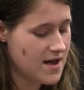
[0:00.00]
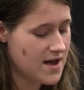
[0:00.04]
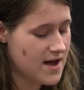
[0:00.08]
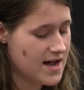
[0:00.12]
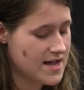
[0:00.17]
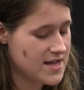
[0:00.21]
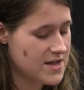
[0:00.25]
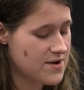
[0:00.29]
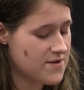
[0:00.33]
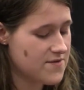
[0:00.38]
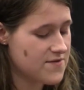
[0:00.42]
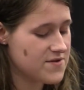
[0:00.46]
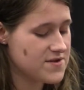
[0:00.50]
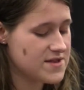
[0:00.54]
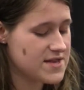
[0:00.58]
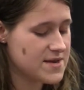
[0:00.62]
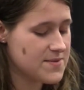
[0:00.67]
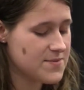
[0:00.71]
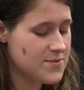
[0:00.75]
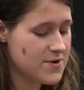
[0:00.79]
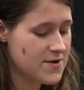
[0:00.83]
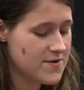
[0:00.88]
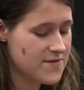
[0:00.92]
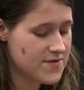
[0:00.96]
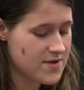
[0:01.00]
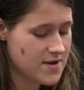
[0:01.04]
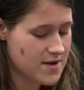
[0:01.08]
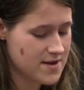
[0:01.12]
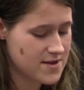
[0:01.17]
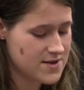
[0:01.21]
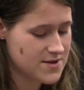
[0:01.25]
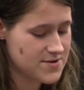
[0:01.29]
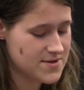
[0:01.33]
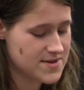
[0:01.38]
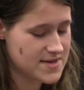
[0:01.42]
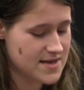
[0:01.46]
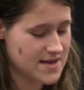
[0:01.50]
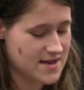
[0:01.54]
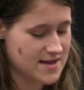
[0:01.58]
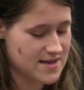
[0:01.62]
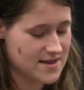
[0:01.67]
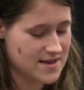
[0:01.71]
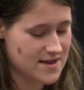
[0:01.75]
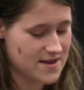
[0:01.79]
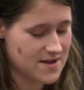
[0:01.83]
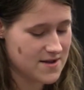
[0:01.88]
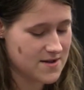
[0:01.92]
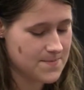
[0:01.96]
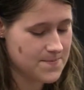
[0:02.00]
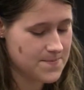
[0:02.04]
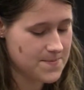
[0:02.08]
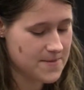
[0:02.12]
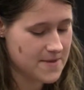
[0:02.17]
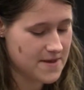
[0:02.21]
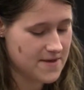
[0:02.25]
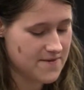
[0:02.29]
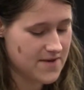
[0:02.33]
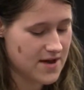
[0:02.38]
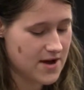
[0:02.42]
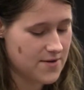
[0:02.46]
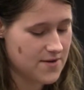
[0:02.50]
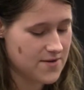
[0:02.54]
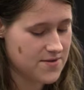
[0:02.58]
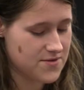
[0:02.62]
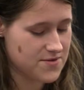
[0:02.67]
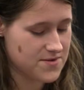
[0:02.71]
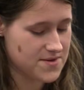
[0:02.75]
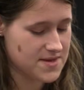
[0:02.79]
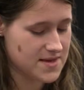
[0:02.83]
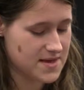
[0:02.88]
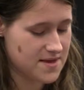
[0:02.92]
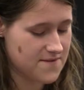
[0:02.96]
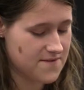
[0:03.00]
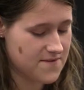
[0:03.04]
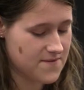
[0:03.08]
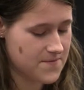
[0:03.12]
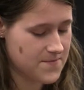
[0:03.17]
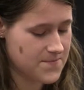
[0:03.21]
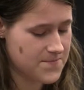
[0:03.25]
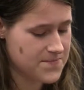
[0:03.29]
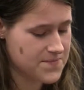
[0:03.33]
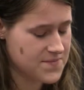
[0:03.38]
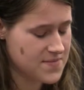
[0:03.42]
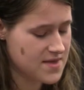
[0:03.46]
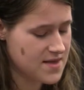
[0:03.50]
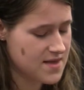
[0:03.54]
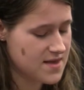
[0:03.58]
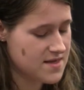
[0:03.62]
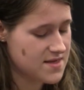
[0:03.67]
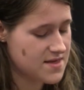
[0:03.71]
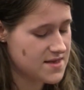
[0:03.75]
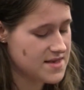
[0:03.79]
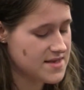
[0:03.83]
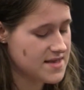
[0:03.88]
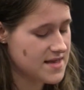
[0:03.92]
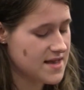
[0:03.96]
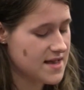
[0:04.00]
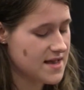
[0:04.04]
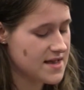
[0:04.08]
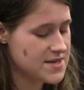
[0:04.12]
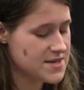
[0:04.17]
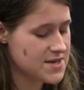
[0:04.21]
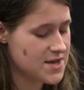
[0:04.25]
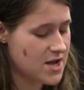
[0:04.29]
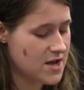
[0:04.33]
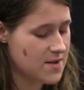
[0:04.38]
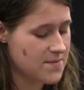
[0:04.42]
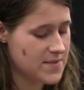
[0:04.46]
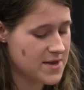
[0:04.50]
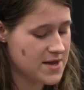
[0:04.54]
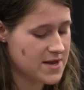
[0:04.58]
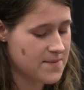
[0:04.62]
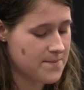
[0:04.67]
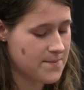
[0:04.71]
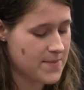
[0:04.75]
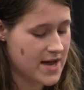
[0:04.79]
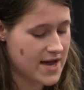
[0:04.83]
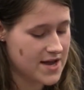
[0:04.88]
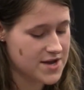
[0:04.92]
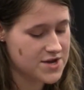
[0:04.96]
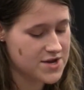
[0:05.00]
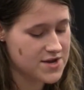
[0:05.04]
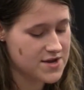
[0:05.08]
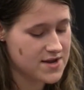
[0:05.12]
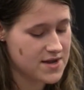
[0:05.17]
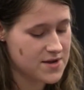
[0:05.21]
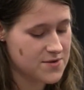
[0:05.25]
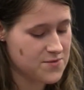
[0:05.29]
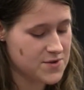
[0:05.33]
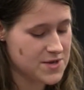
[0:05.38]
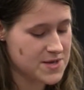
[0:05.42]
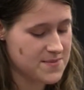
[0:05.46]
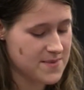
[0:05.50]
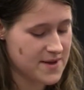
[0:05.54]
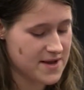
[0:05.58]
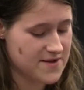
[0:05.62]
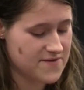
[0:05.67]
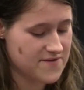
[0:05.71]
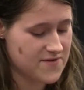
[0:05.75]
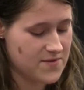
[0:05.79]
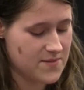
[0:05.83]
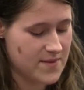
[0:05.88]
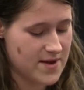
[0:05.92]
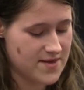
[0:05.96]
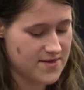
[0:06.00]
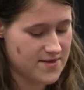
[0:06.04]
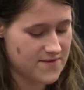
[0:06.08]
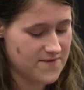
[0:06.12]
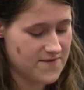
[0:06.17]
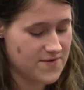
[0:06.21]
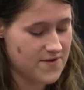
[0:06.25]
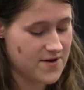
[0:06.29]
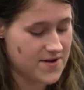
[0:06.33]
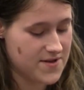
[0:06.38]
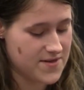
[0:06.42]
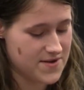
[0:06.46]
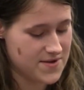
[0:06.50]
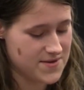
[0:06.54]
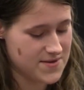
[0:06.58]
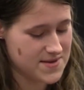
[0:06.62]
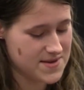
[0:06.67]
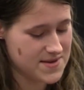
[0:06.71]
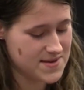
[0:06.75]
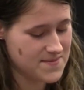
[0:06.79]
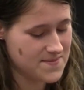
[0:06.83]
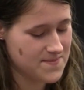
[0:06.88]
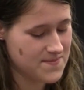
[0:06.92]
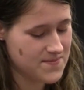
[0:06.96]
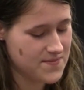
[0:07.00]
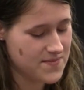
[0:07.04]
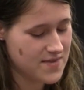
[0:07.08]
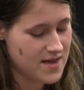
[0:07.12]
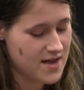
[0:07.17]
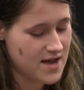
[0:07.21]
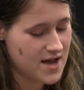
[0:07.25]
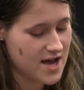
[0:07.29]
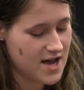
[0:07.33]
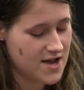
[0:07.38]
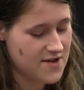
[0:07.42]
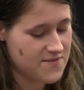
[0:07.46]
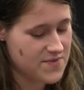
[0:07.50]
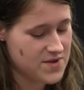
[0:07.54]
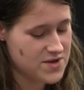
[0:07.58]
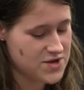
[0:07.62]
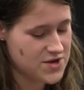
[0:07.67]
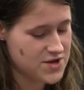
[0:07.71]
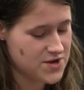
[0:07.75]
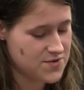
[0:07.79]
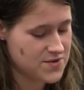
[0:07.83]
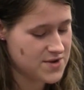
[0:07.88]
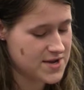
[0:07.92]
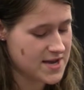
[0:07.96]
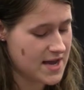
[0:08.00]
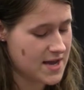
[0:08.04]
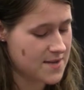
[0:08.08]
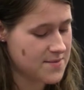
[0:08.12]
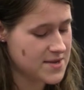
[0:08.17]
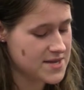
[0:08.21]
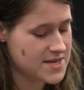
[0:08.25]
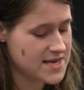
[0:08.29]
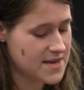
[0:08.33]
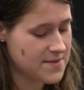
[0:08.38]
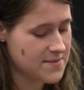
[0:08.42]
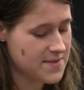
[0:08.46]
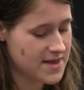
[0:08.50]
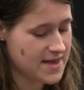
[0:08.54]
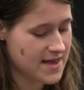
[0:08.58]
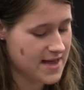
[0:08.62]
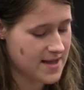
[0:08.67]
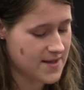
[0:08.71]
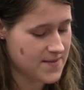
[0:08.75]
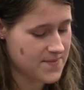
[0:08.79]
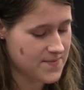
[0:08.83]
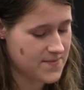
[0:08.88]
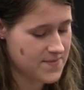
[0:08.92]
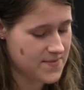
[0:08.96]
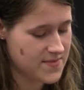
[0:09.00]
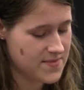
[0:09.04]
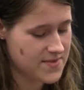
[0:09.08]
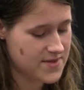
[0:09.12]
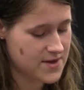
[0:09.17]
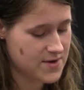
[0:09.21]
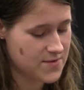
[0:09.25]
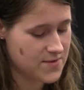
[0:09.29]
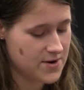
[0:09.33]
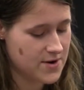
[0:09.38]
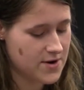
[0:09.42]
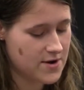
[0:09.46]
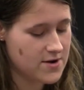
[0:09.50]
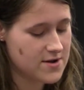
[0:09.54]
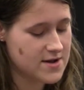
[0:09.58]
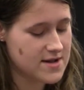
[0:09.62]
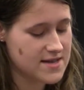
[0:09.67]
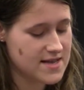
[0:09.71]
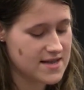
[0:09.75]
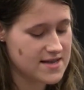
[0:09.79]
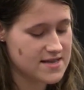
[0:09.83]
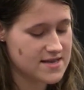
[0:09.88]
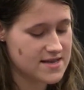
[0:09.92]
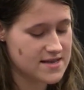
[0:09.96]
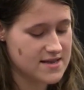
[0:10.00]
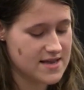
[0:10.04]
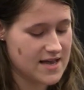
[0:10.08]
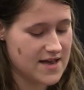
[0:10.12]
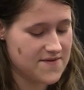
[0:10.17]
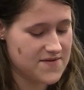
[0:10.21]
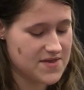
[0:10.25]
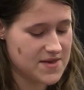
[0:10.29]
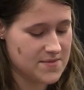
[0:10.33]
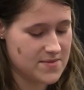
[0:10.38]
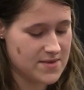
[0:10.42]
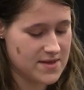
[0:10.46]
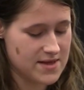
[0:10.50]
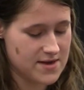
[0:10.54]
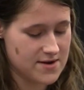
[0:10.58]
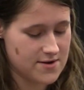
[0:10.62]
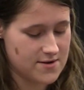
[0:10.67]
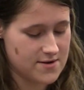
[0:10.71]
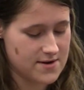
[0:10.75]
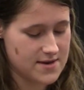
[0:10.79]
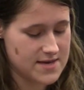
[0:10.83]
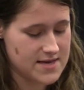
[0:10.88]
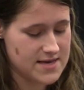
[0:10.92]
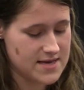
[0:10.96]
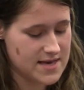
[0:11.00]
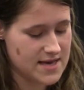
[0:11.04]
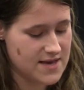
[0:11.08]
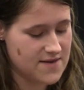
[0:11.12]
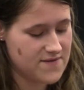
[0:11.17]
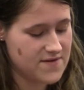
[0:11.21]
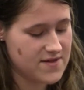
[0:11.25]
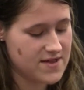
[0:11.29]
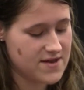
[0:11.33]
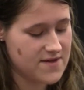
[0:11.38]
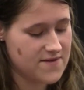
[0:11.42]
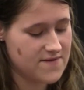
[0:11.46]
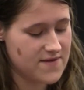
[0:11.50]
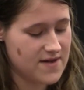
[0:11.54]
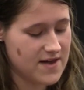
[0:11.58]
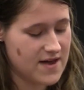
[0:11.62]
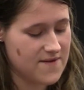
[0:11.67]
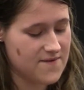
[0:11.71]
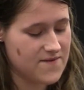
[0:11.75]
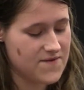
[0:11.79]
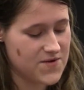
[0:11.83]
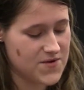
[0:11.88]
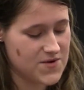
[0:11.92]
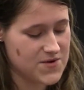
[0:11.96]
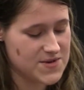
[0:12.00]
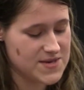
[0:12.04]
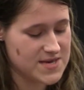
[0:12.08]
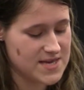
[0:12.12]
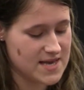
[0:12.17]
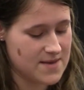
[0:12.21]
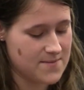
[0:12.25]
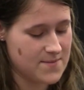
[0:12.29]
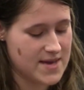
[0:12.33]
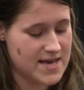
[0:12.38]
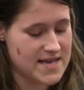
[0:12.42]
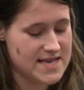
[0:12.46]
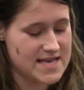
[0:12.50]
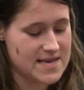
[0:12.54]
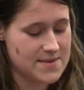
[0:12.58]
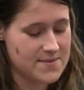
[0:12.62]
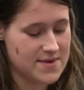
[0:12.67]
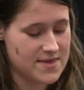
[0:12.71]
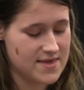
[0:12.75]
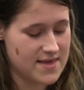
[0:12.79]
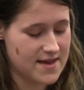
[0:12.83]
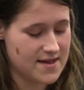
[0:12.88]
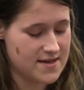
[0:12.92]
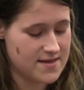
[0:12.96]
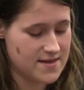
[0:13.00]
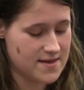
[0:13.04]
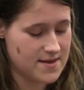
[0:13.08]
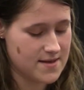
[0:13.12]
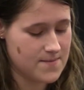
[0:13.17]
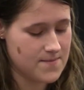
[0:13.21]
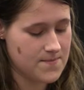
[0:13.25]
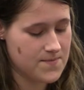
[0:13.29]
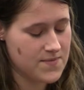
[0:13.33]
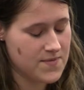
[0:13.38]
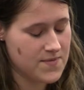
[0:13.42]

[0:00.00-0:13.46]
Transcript: I now have a deeper understanding of how others live. This state has taught me compassion and respect for others. I've been showed time and time again that we are all connected and have similarities, even if at first it may seem unlikely.